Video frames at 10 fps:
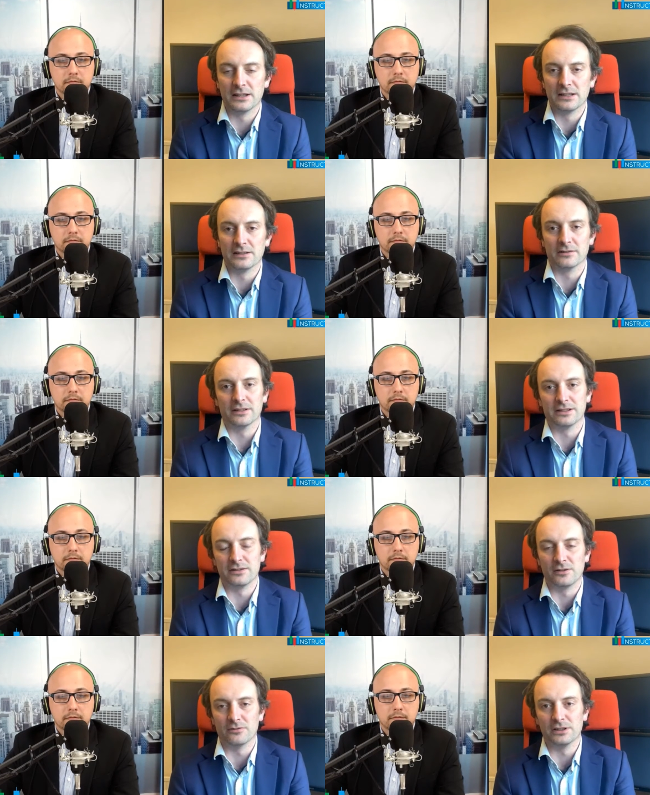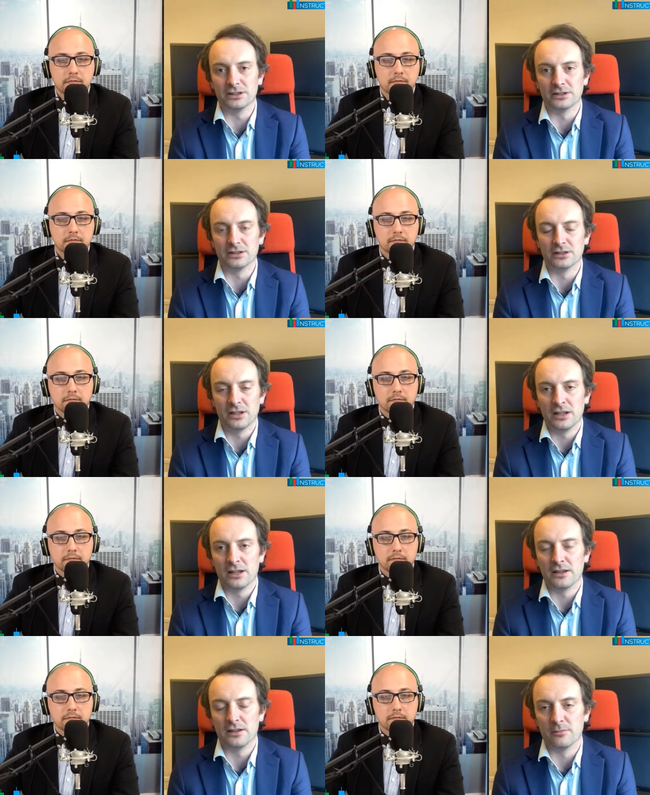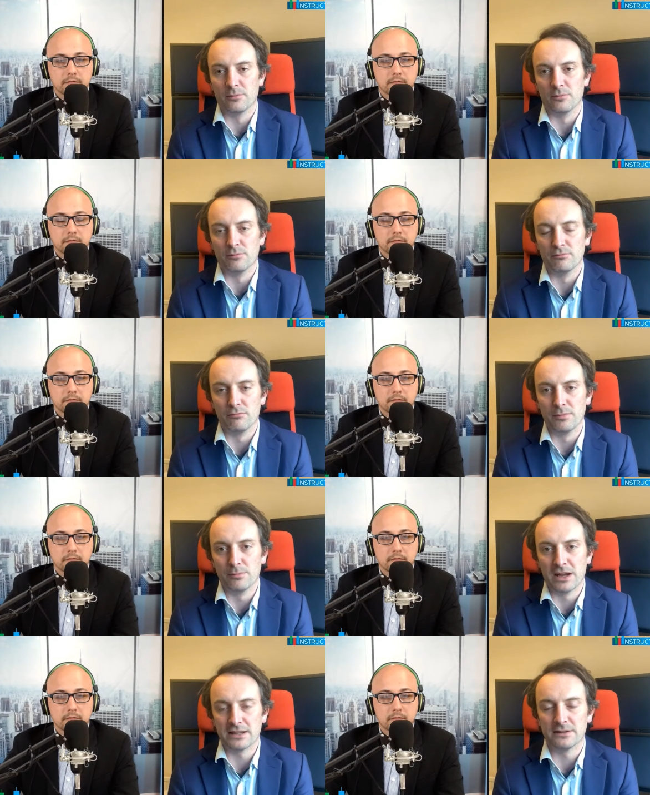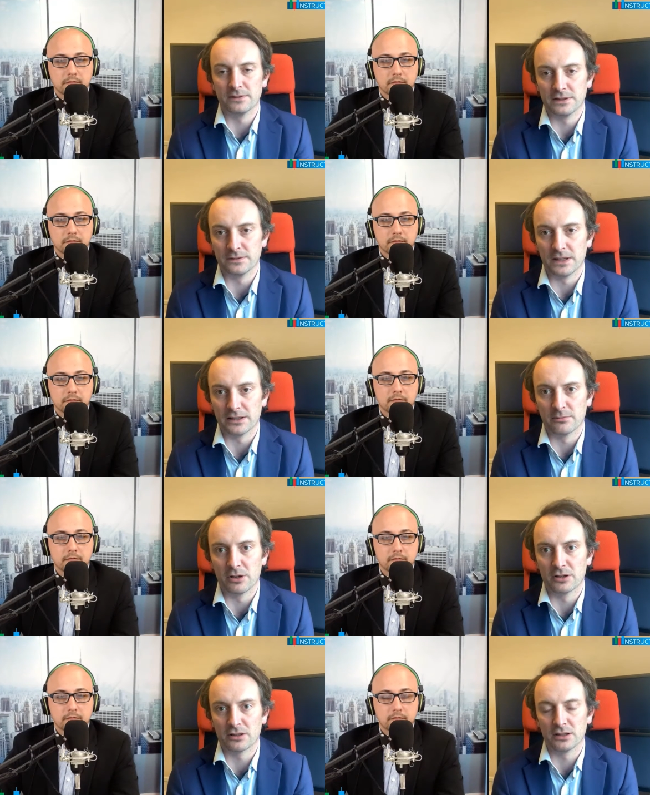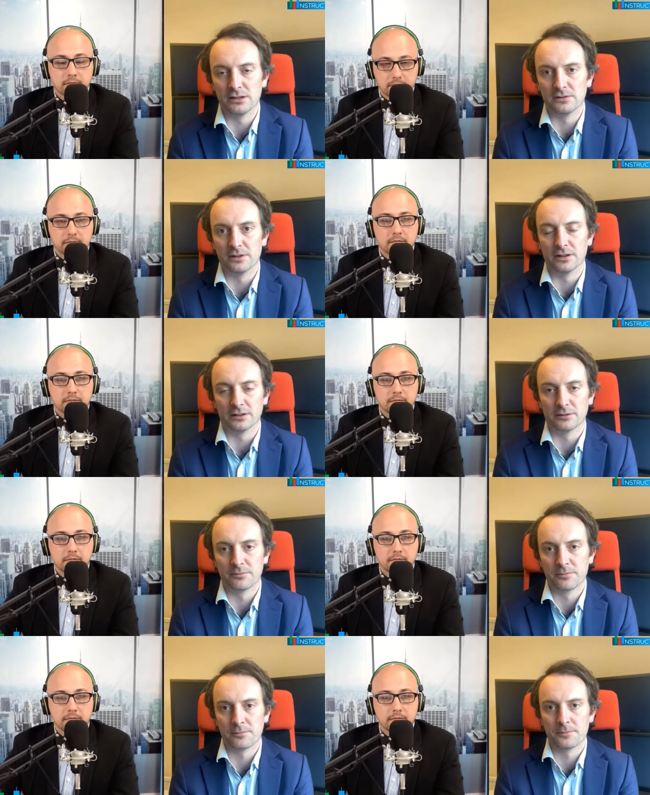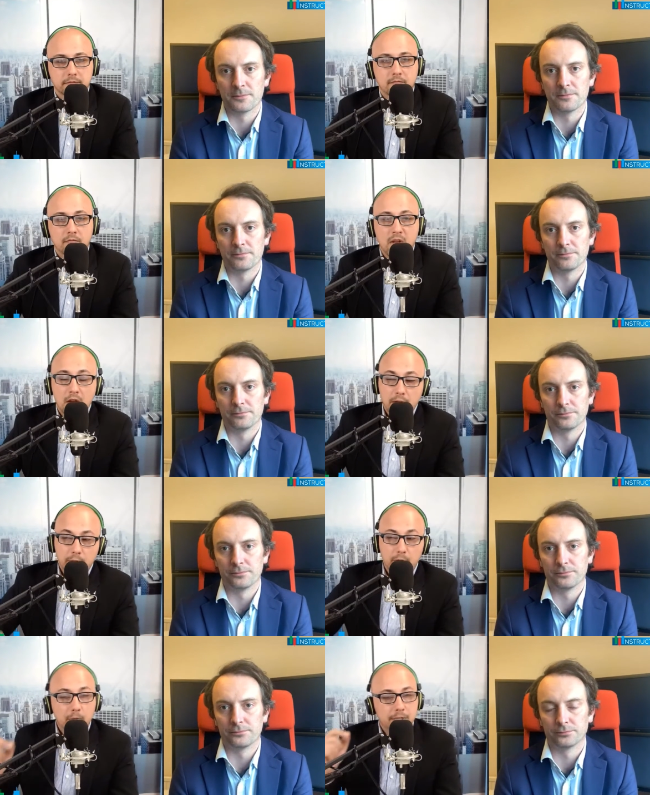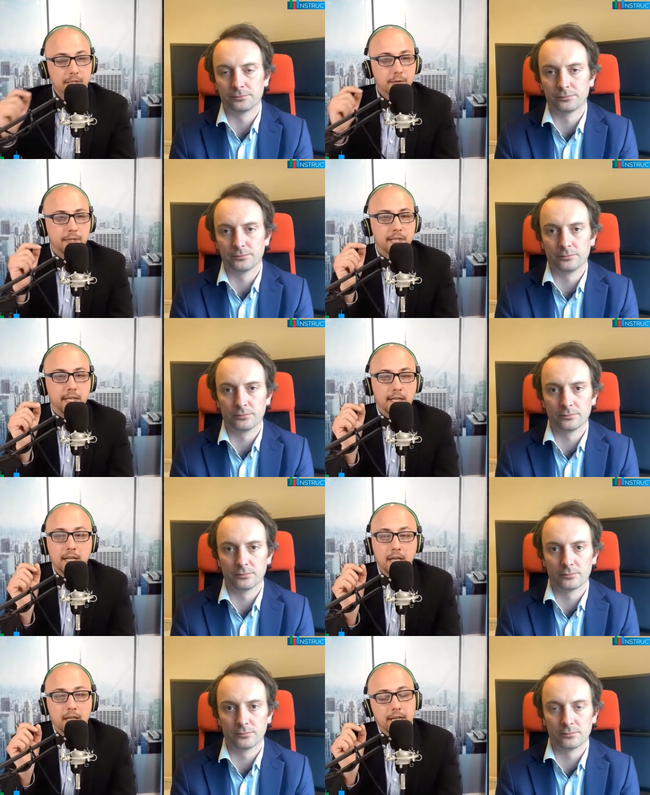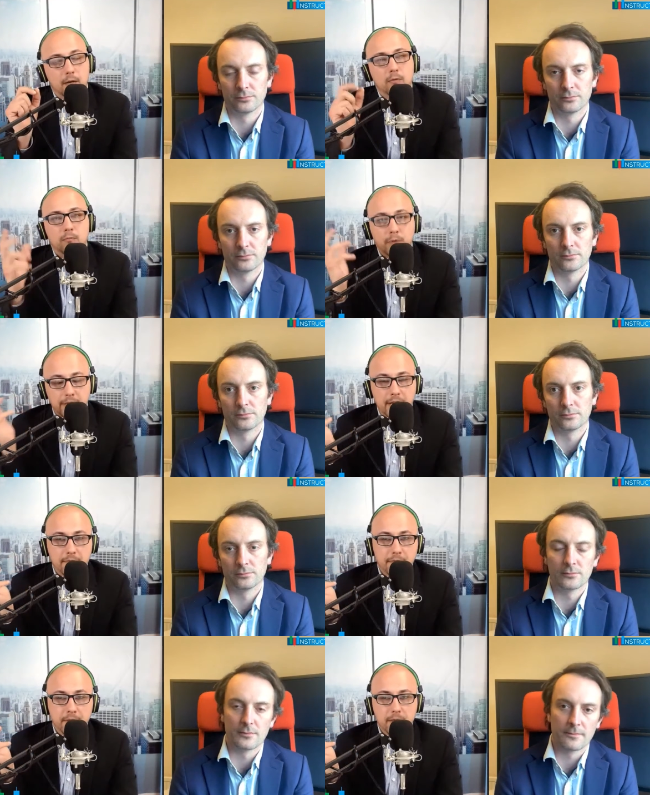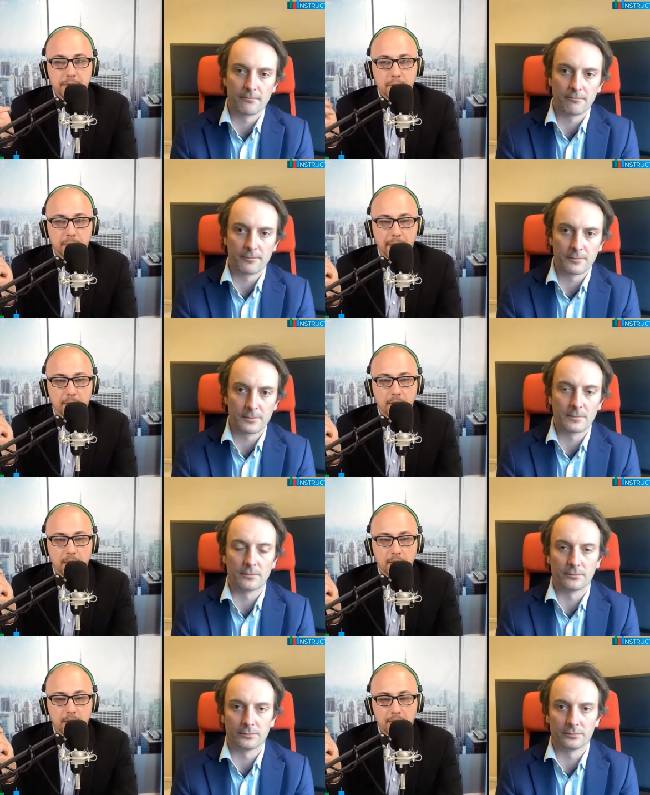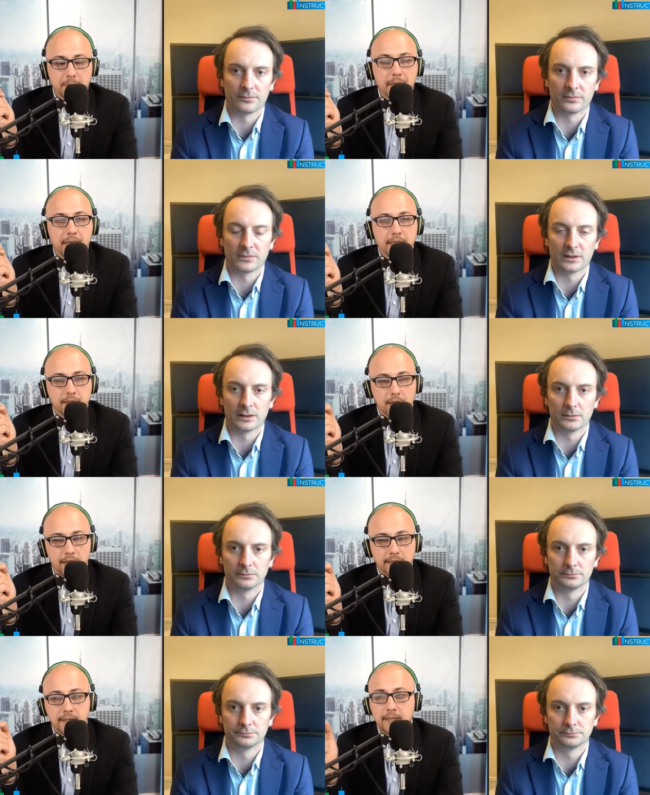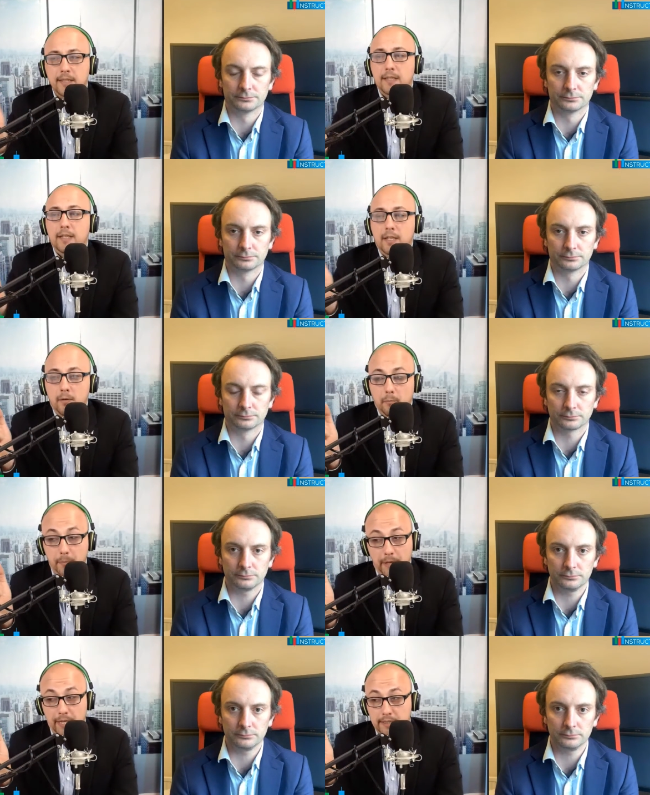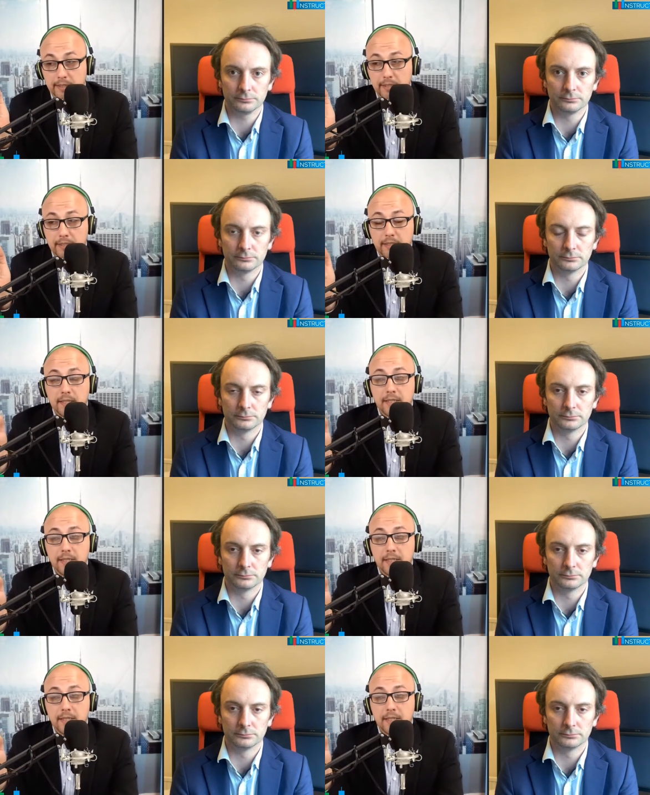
Speaker 1: you know, it's not really going to uh, massively affect the market. I don't think.
Speaker 2: You know what's interesting? Now we're going to have uh, Jerome Powell uh, speaking tonight, but